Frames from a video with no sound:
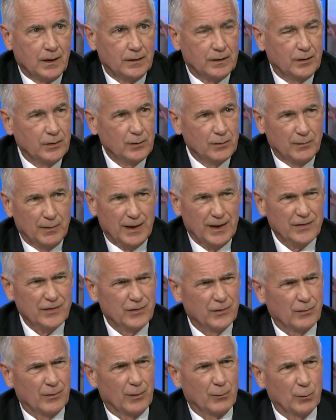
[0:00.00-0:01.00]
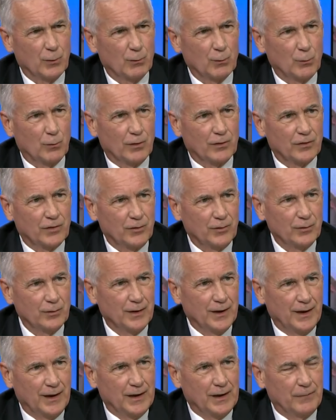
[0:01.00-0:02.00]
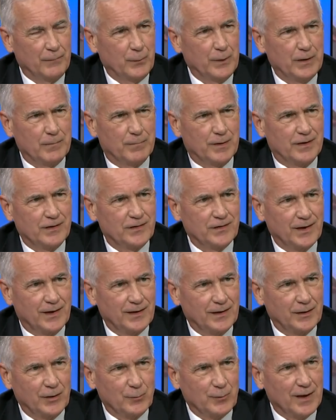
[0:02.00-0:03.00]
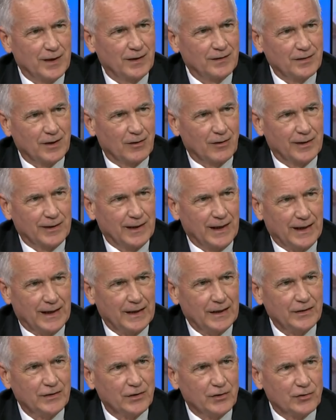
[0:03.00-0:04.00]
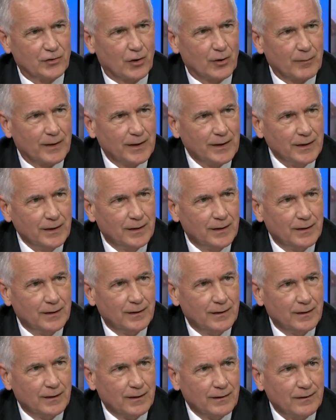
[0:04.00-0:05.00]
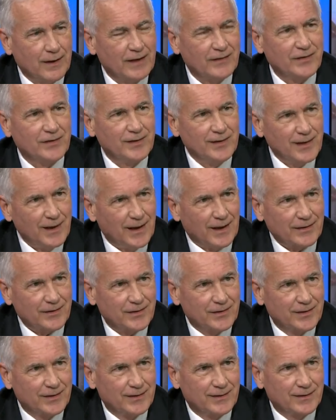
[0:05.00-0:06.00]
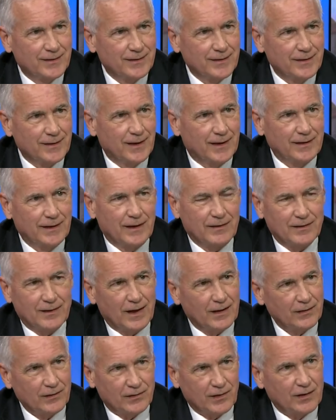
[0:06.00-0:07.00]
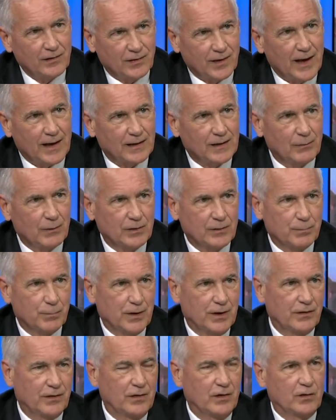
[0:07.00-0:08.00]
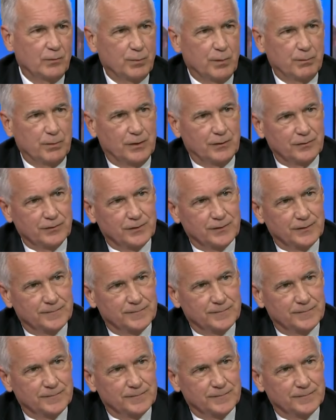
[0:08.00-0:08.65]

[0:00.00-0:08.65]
Can you imagine during World War II if we had been sending humanitarian aid to Germany? That's nuts. And yet that's exactly what the president has proposed.